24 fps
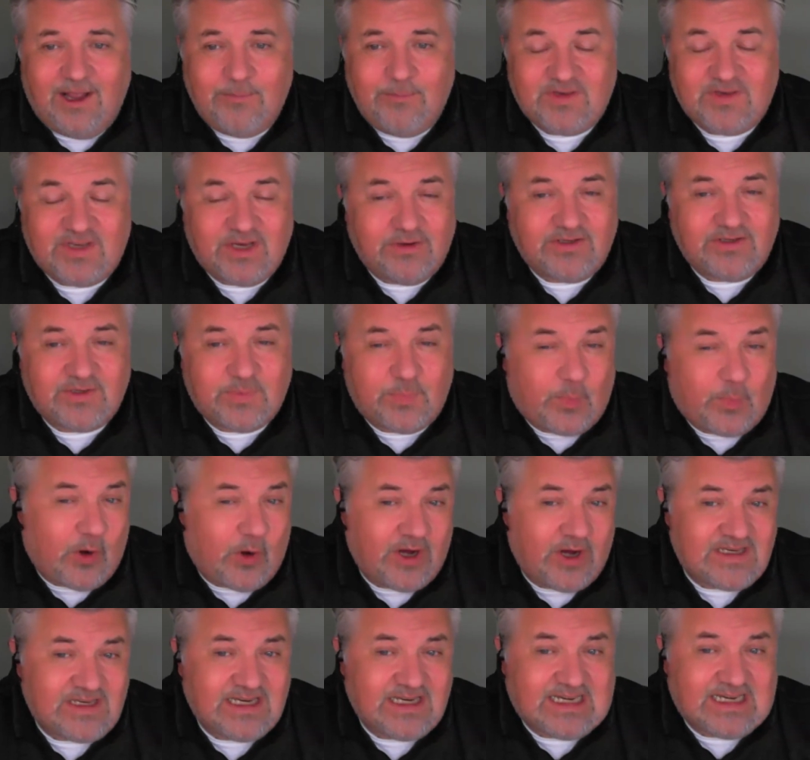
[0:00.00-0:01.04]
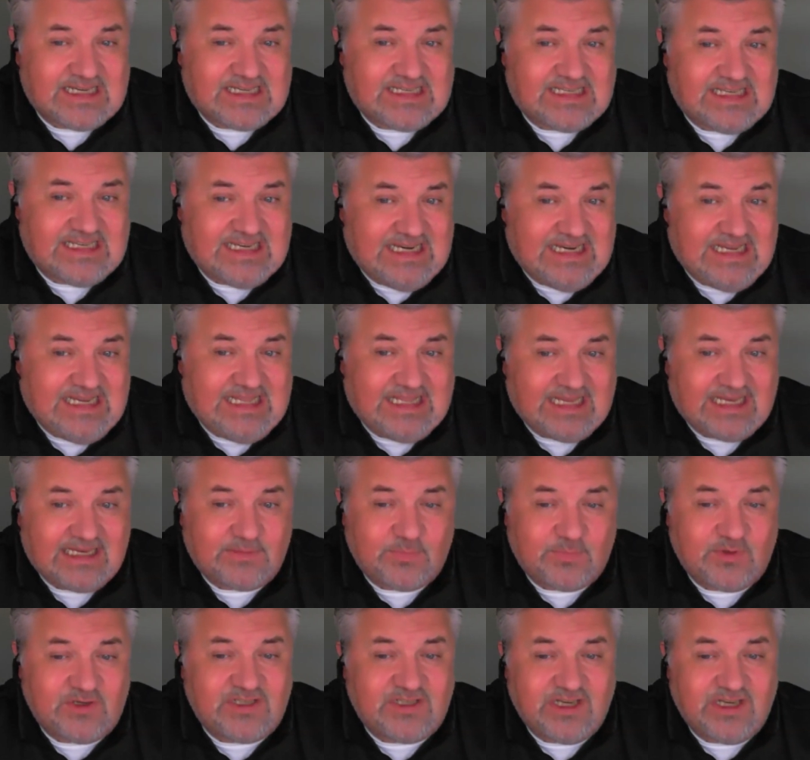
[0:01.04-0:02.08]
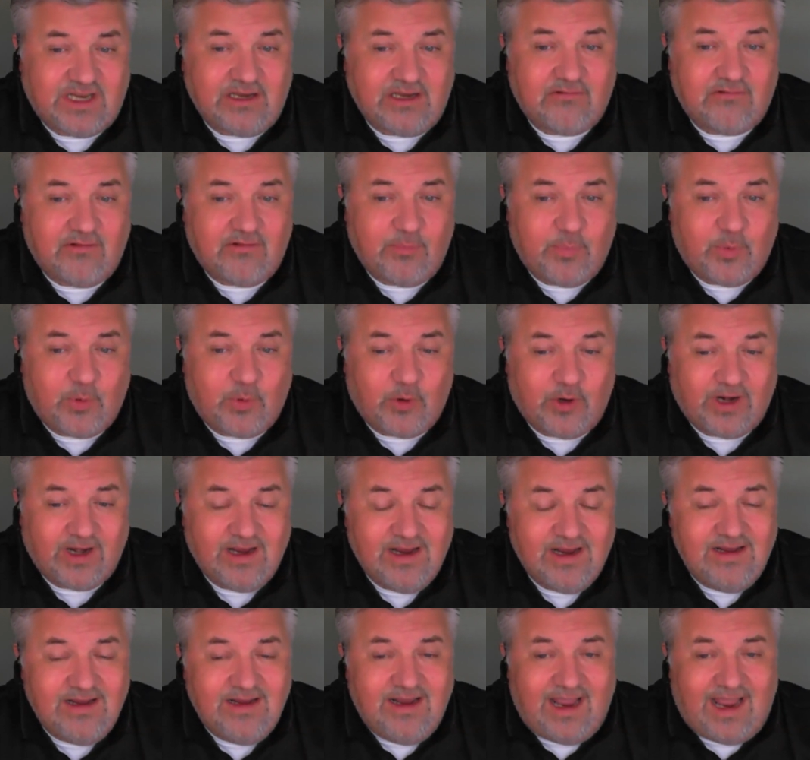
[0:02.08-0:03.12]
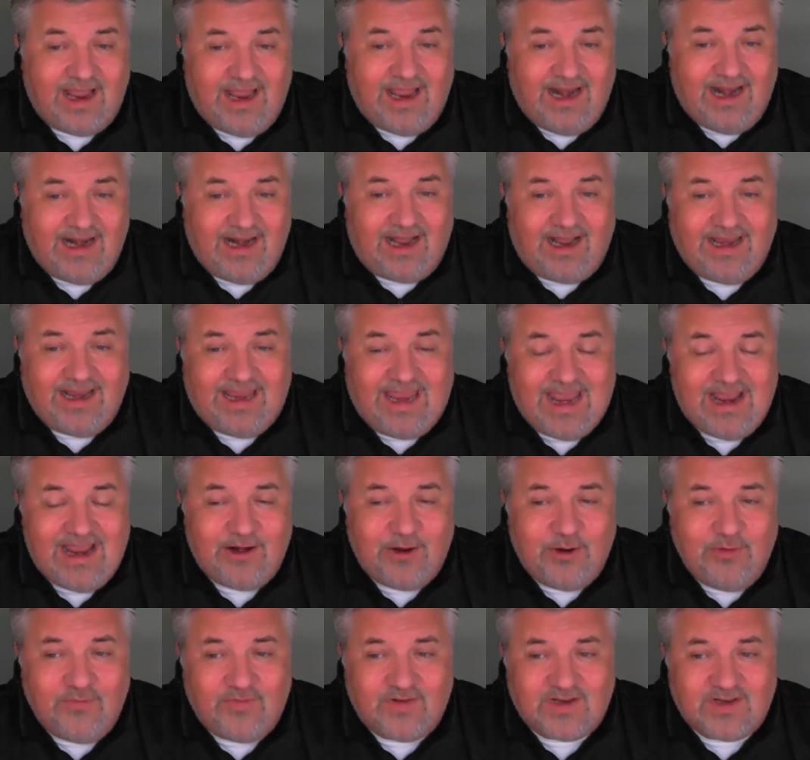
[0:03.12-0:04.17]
Um, so it's surprising to see this particular report. And I can't